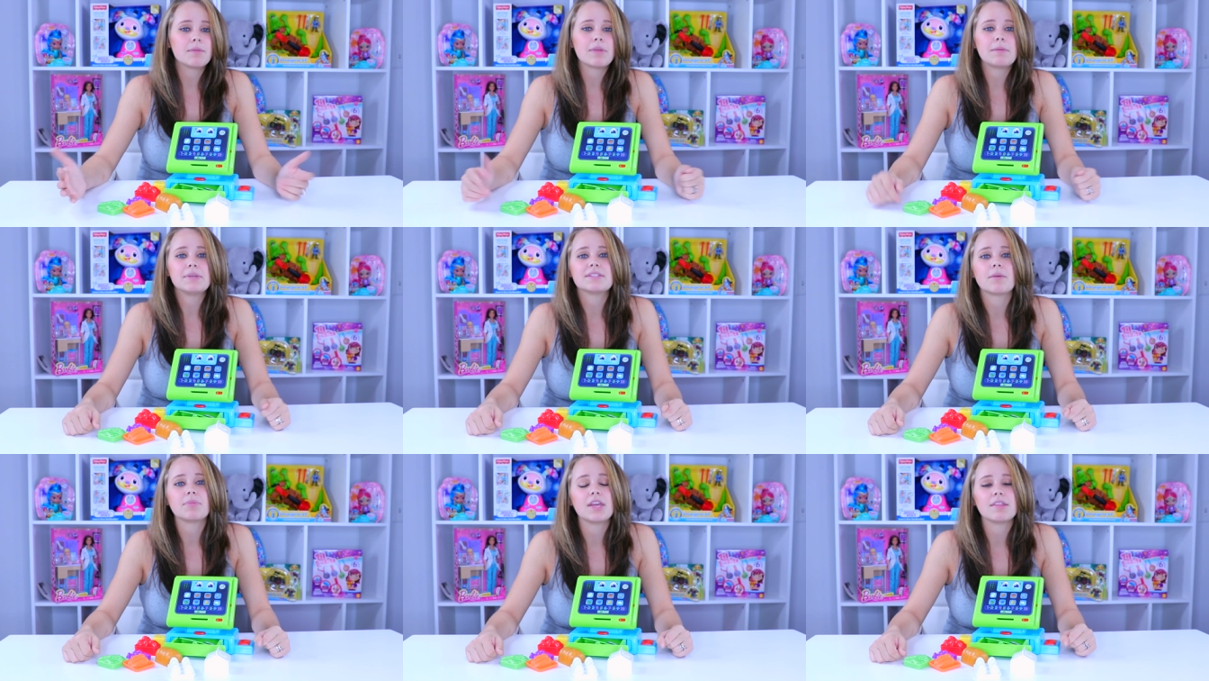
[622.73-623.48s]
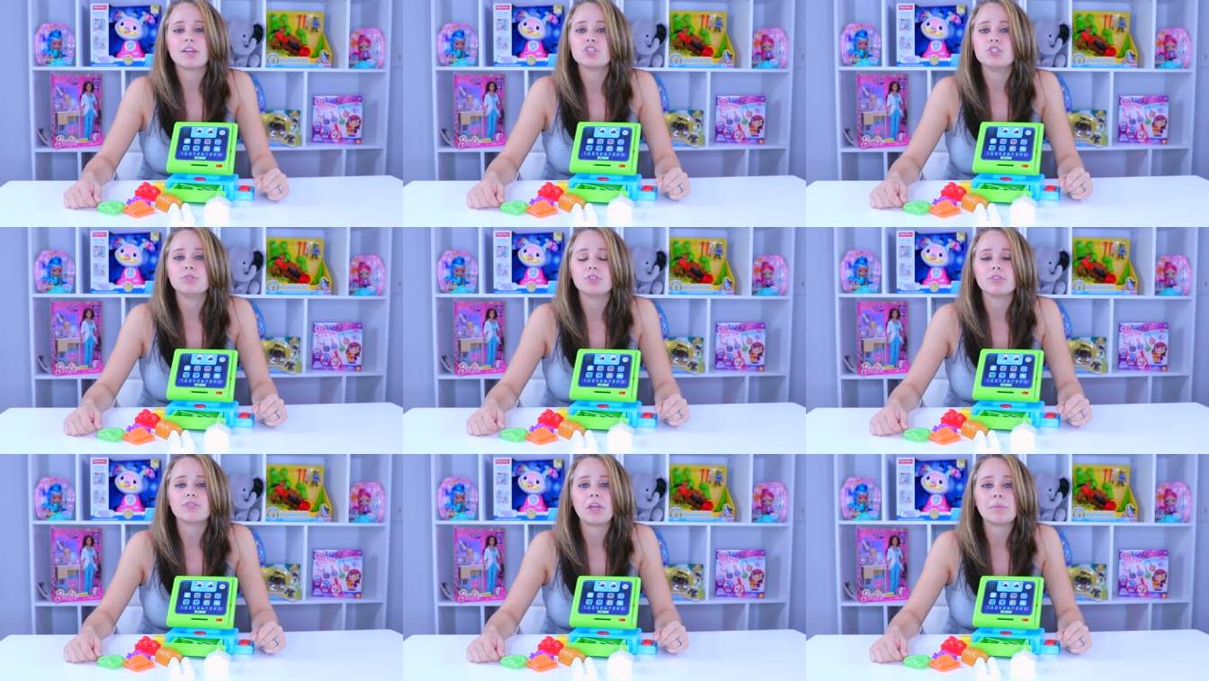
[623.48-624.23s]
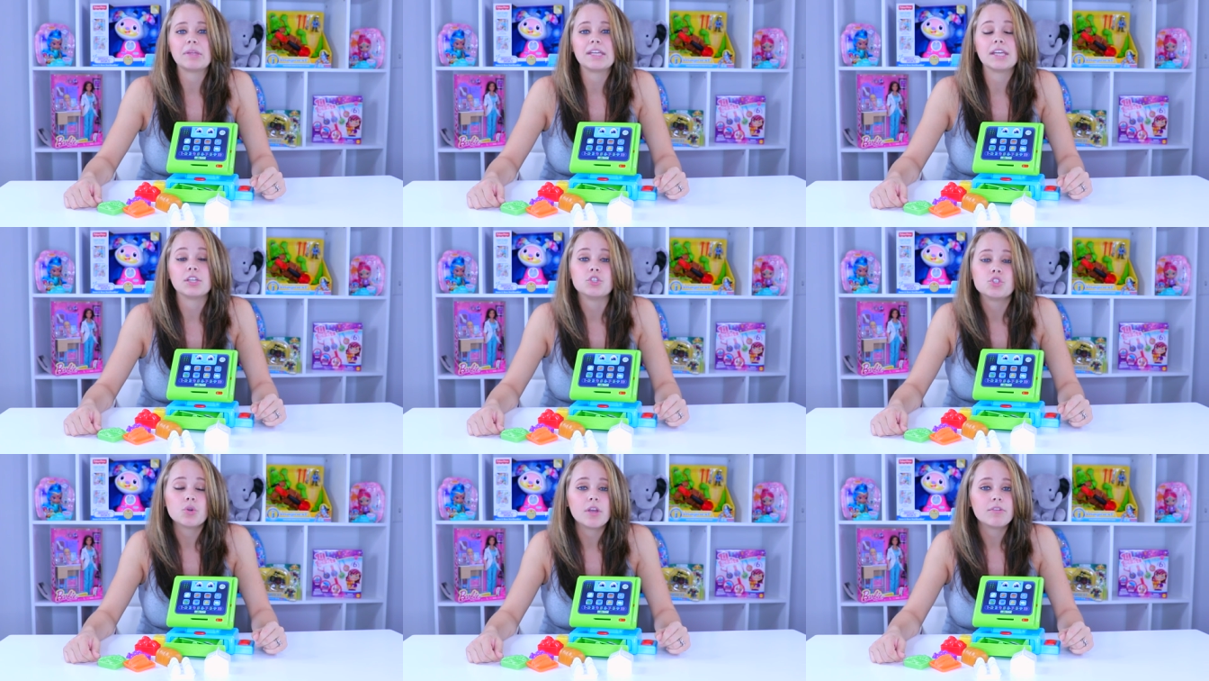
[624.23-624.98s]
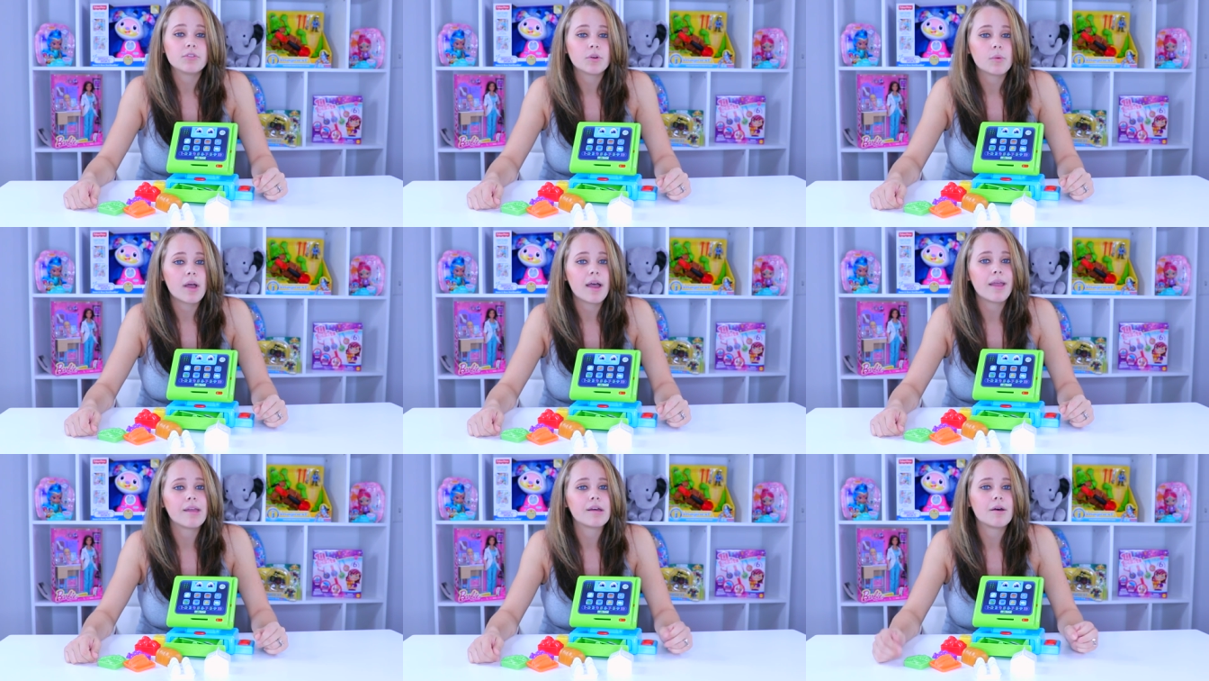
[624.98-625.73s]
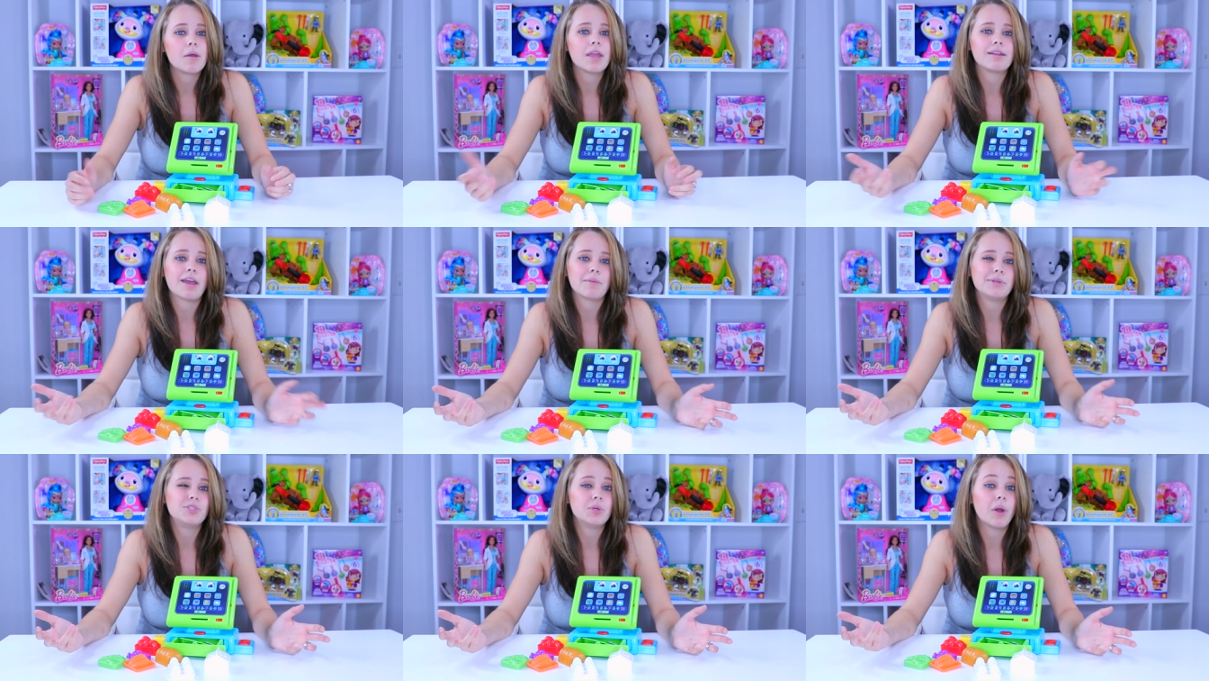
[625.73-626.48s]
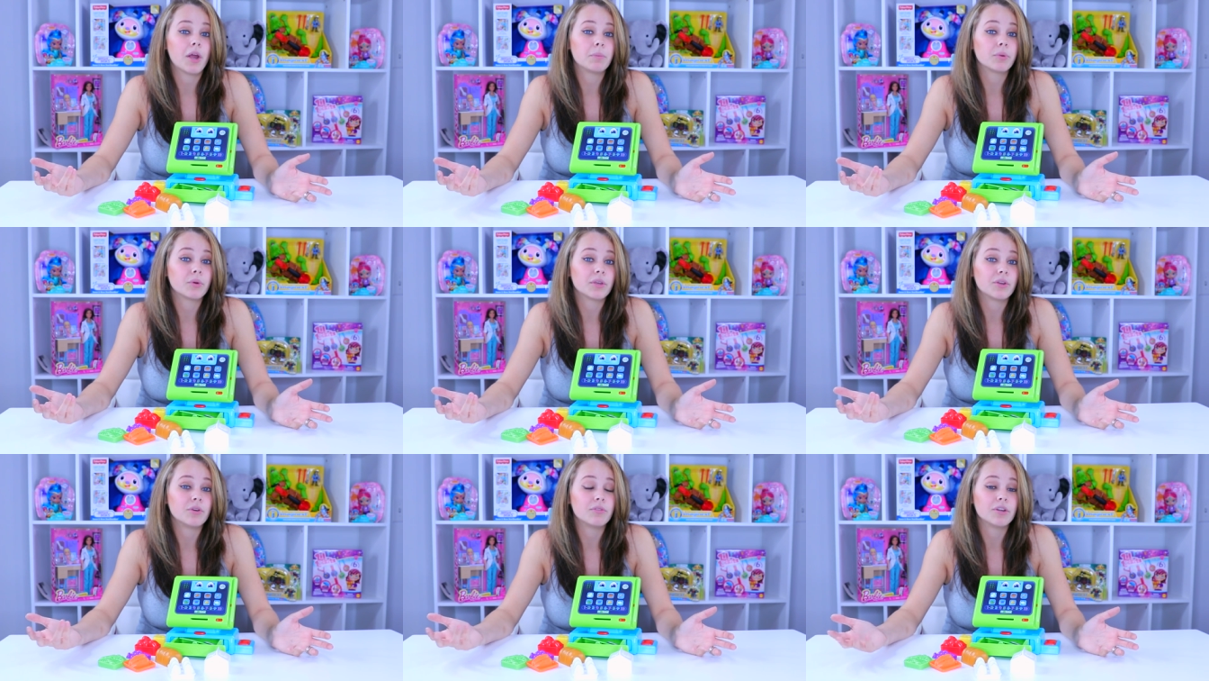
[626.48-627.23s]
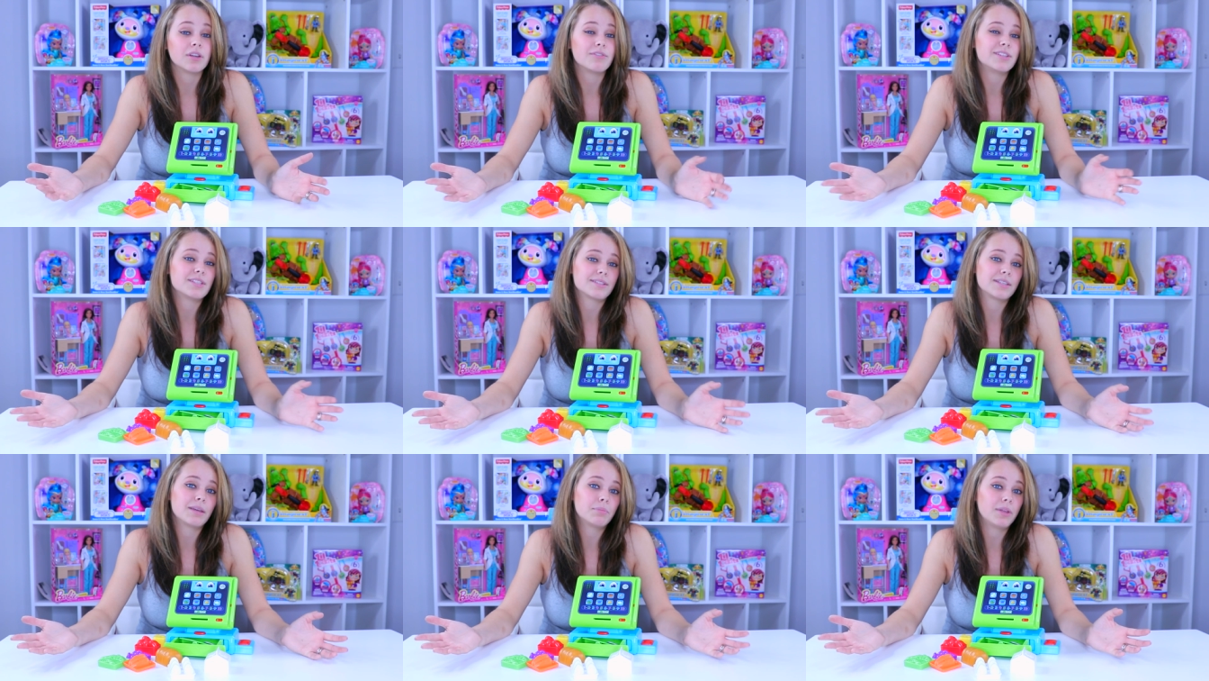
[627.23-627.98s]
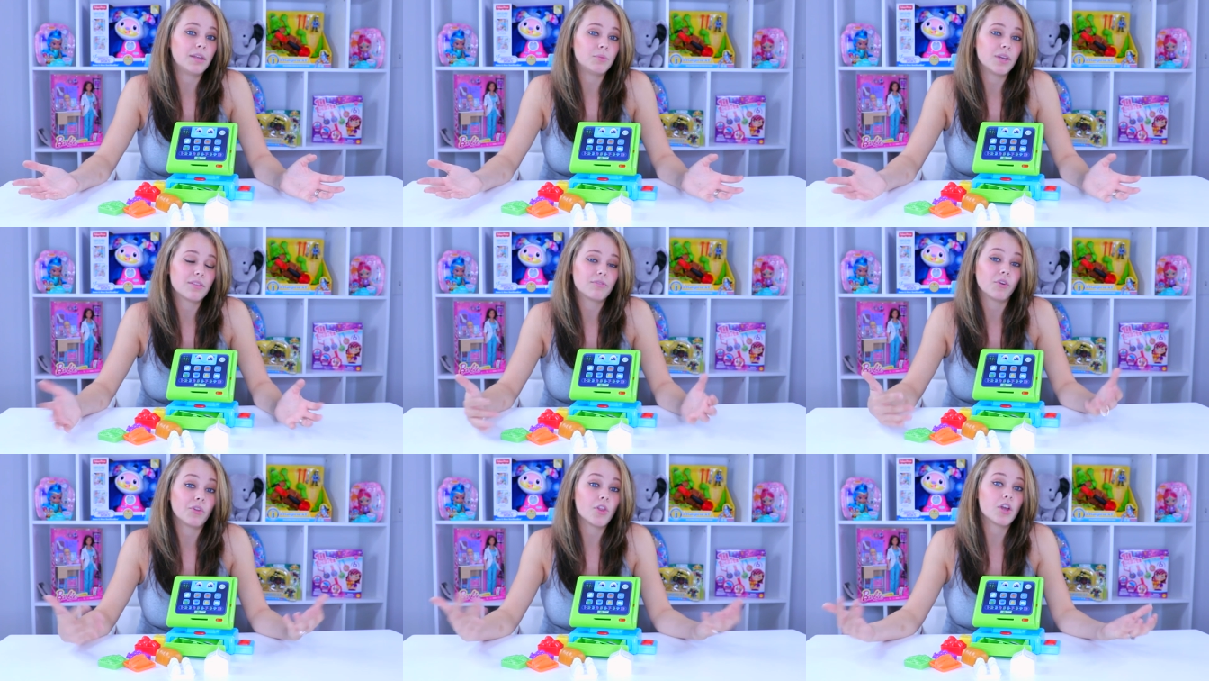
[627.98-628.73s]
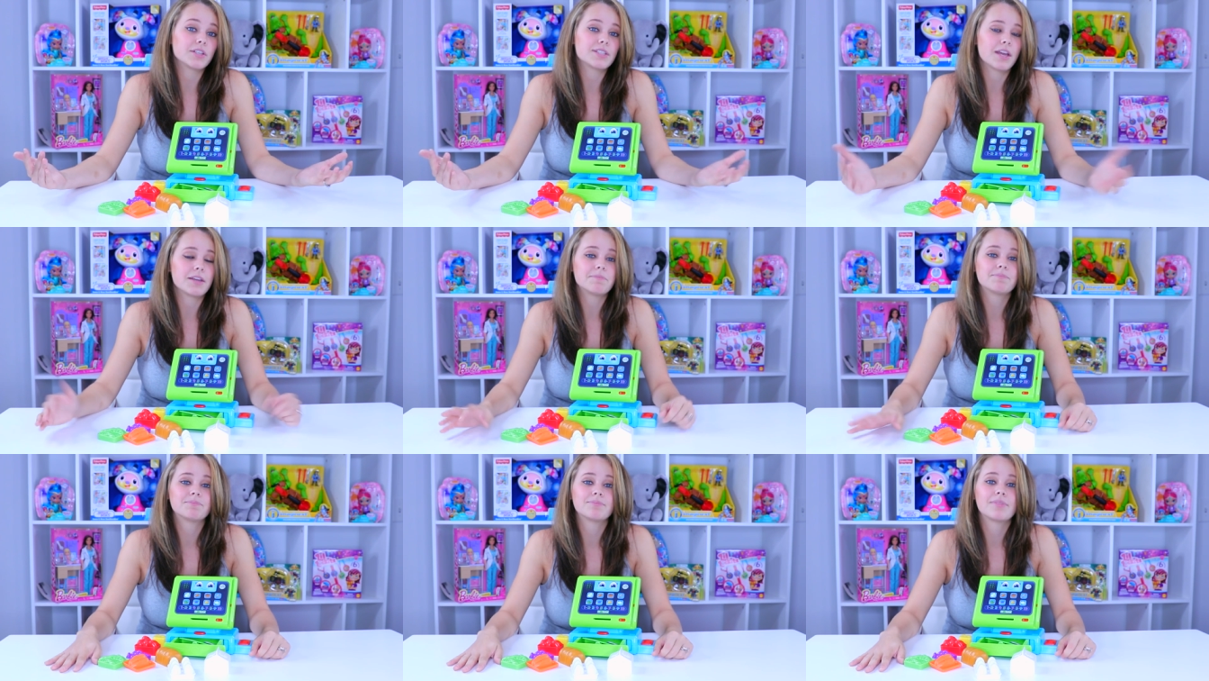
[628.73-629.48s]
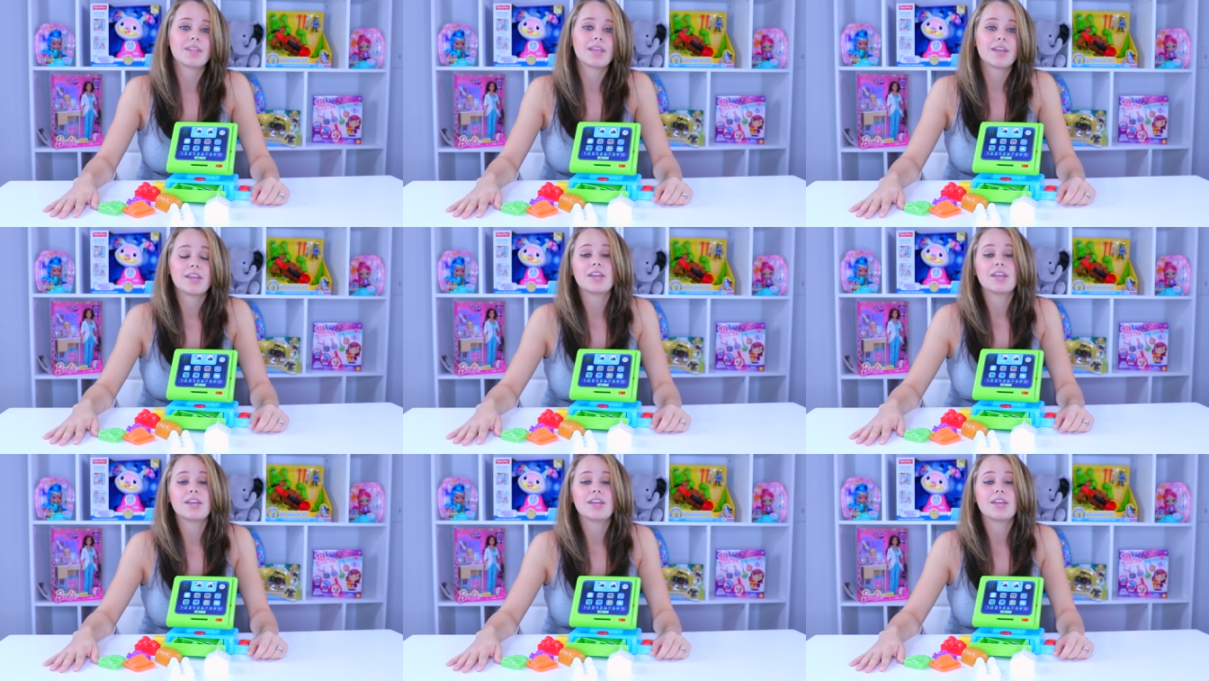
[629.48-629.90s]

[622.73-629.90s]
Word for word: it might be something that you and your family can enjoy for a while and not be too heartbroken over if it doesn't get played with for a long time.